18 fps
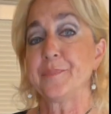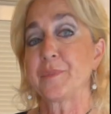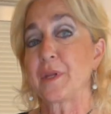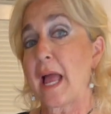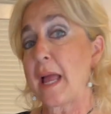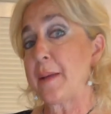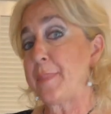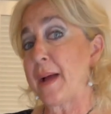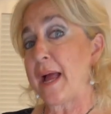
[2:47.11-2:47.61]

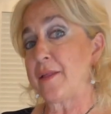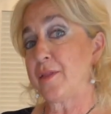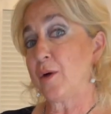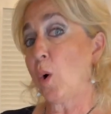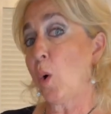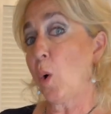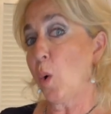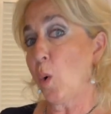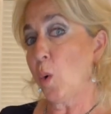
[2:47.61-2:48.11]
I buy the
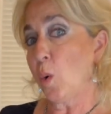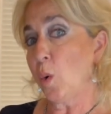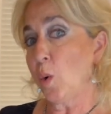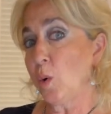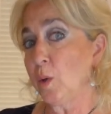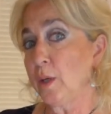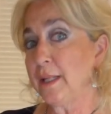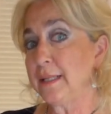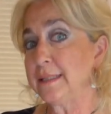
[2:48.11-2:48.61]

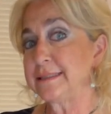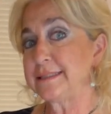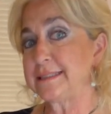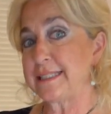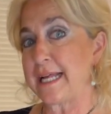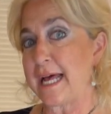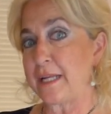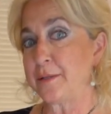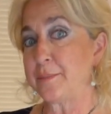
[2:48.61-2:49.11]
whole
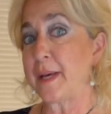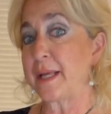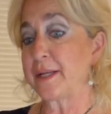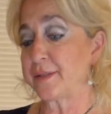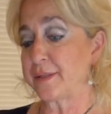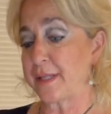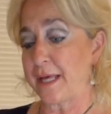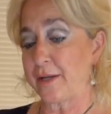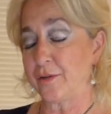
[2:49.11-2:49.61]
San
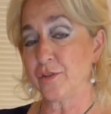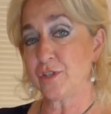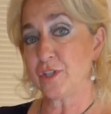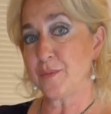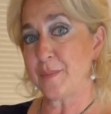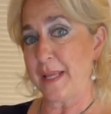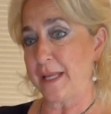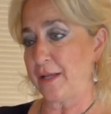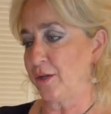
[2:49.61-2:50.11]
Marzano
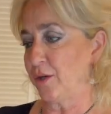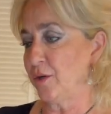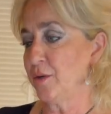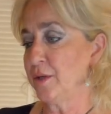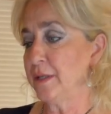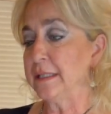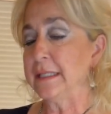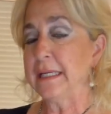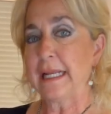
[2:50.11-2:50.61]
tomato
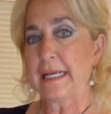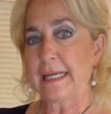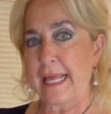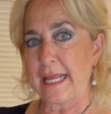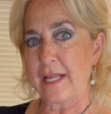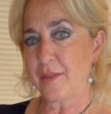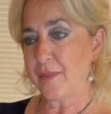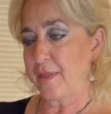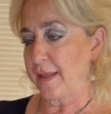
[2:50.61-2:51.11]

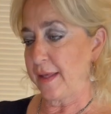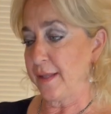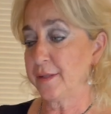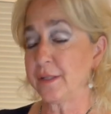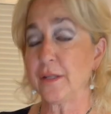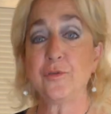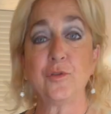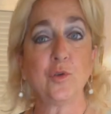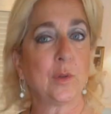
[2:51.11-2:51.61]
like this.
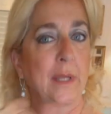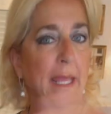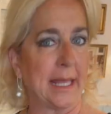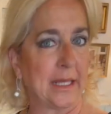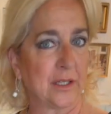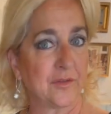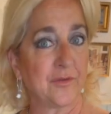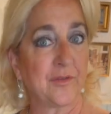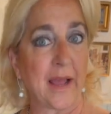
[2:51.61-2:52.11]
If you
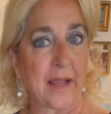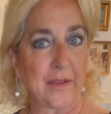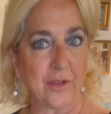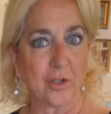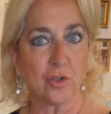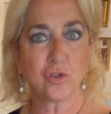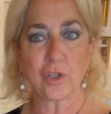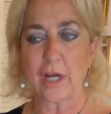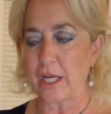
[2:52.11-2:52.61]
can't find the
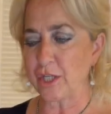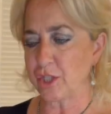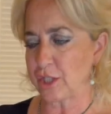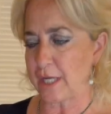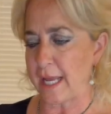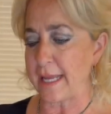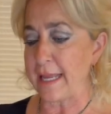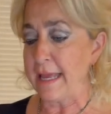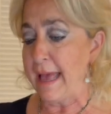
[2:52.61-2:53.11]
crushed,
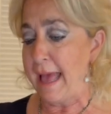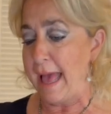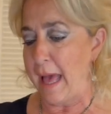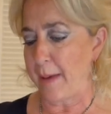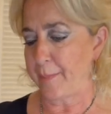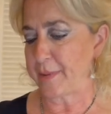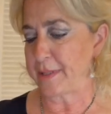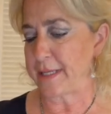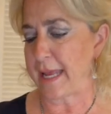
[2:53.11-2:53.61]
I
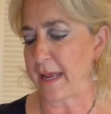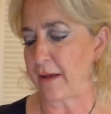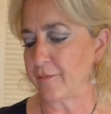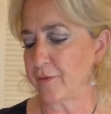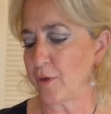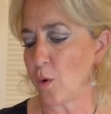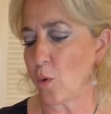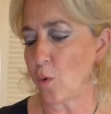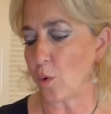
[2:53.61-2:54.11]
happen to have
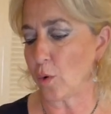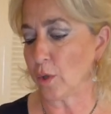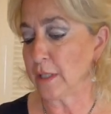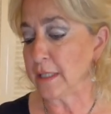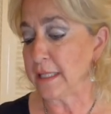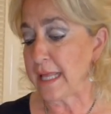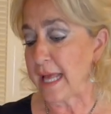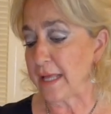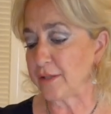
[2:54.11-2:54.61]
the whole.
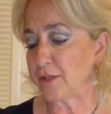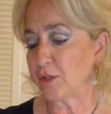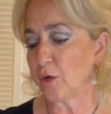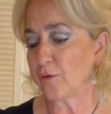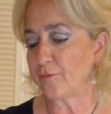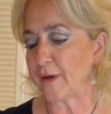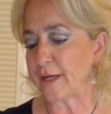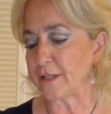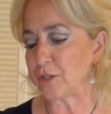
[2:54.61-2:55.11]
And so
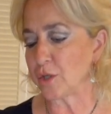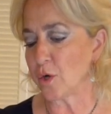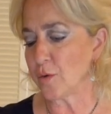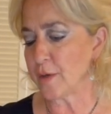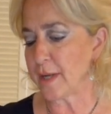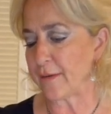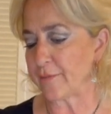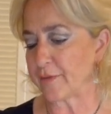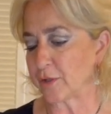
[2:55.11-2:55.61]
if I don't
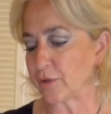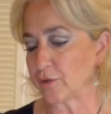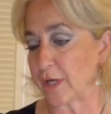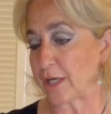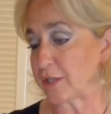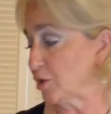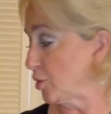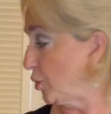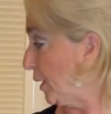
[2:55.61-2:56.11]
have the
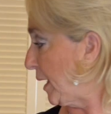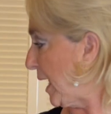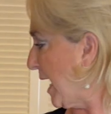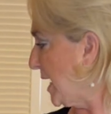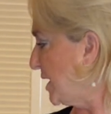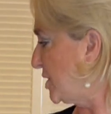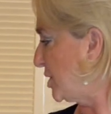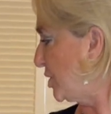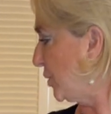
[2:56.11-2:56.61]
crushed, what I
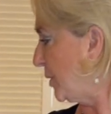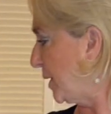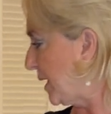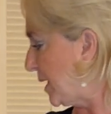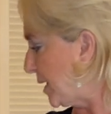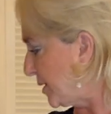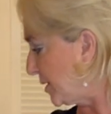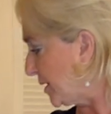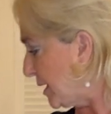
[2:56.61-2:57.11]
do is